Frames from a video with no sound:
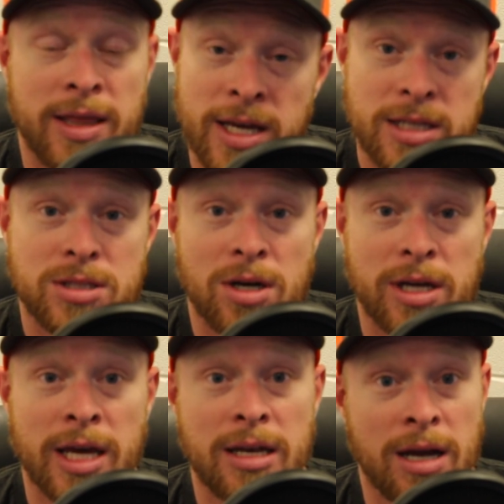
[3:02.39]
And then start
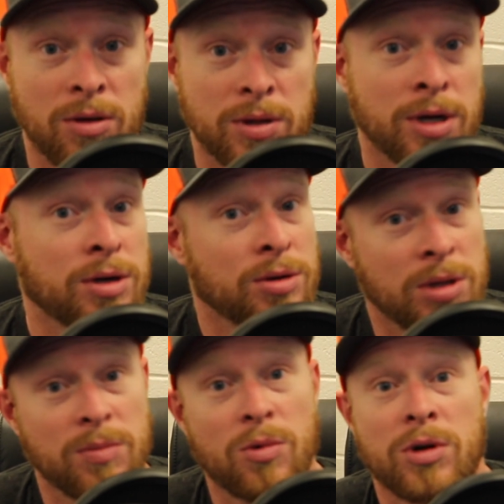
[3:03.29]
getting out there
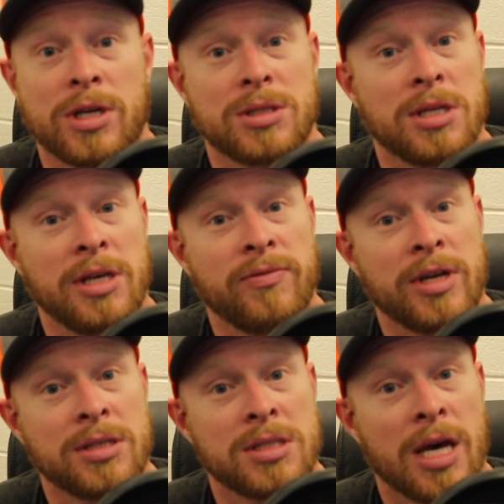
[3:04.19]
early mornings and
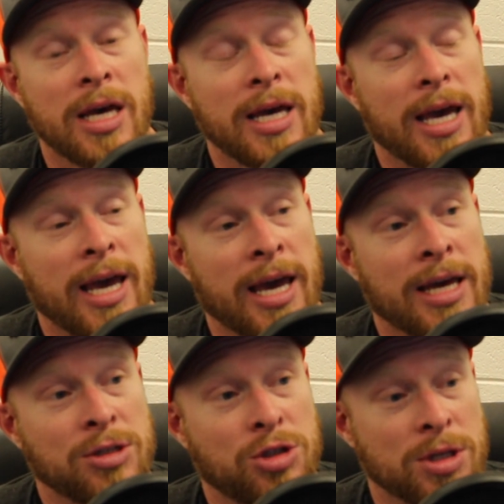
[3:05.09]
evenings,
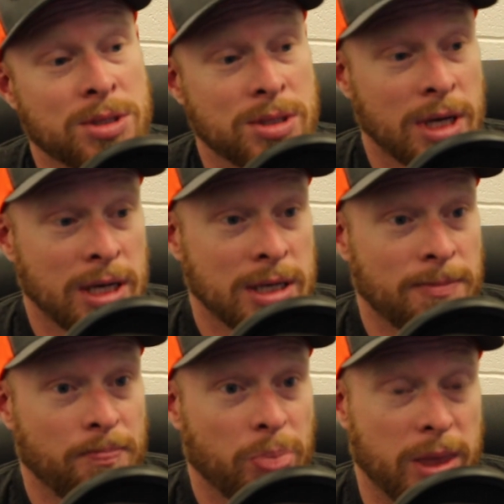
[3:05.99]
and just
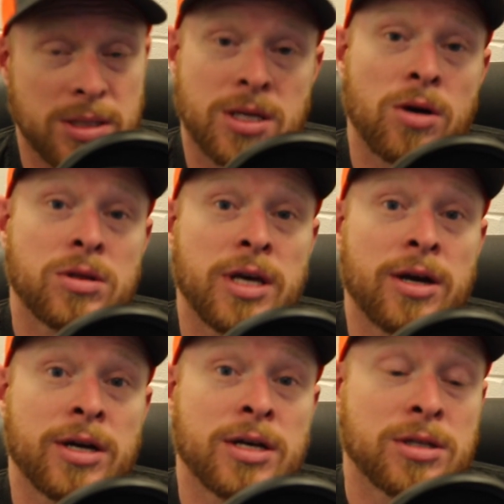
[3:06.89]
scout the
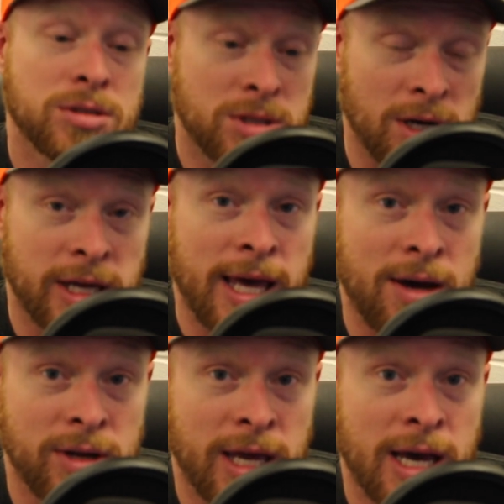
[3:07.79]
area. Start
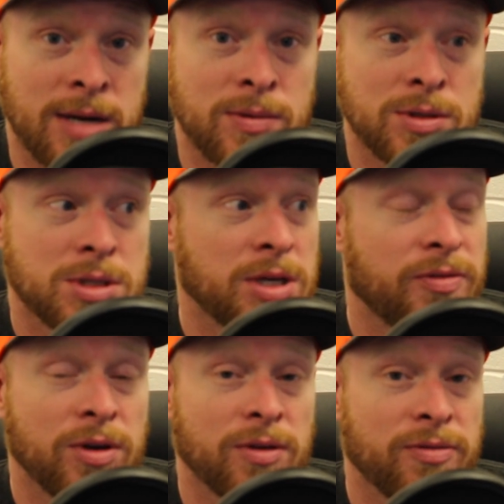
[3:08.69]
counting animals. See
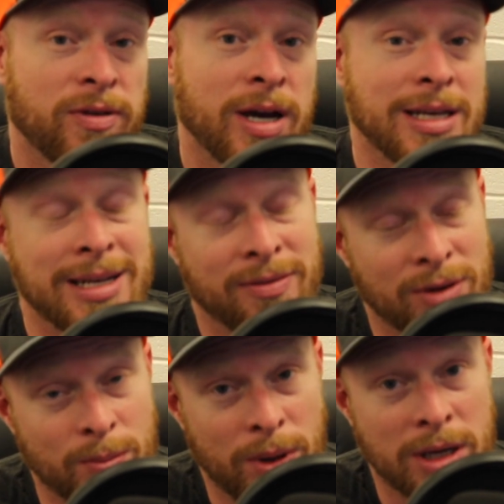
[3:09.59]
if you can find
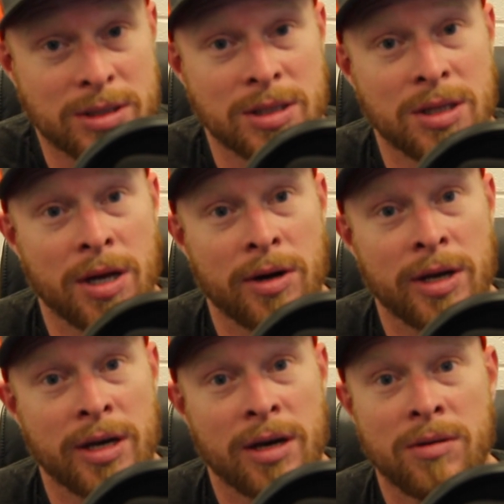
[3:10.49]
different bucks in the
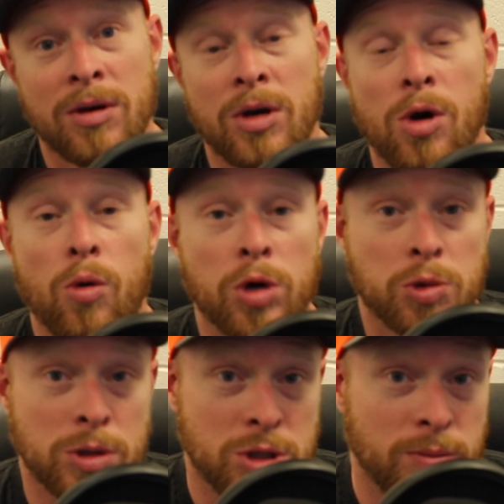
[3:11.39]
area.
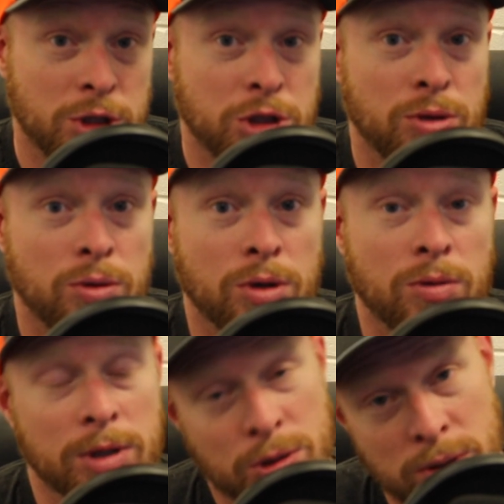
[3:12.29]
Which ones are mature?
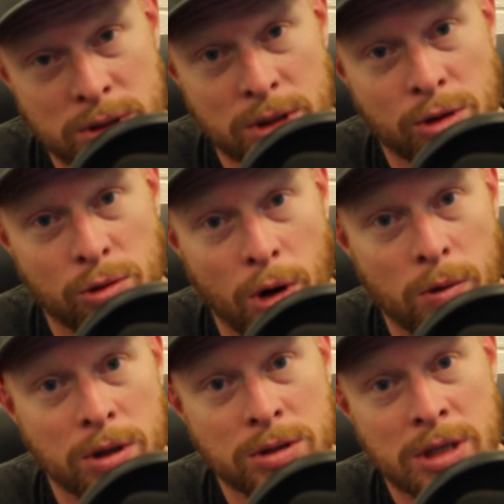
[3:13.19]
Which ones are
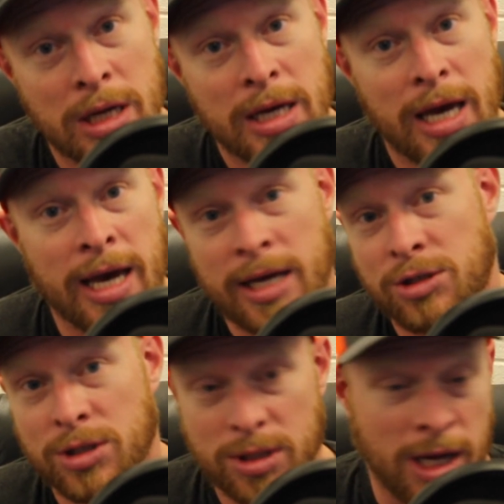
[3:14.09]
growers?
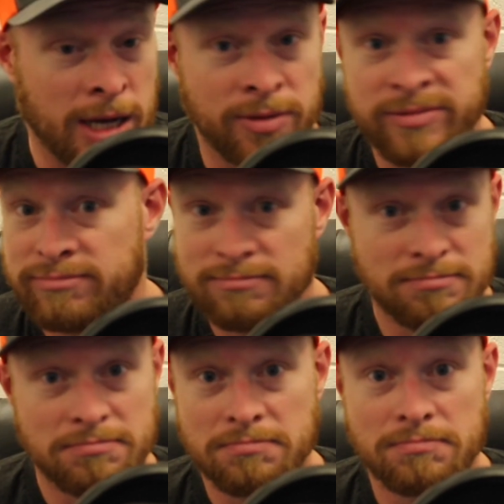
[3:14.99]
And just kind of
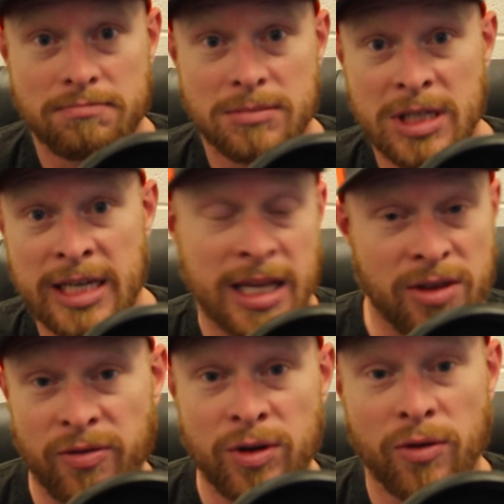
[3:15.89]
get
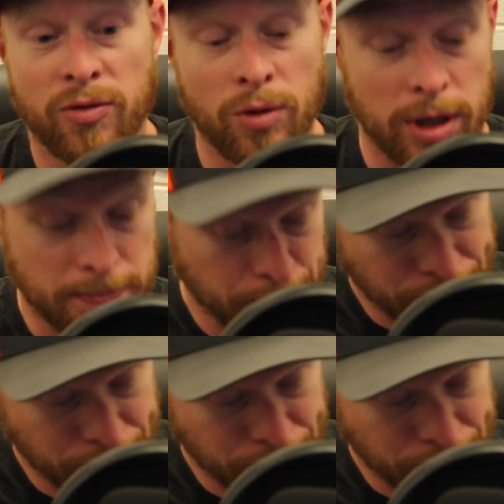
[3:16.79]
the feel for it.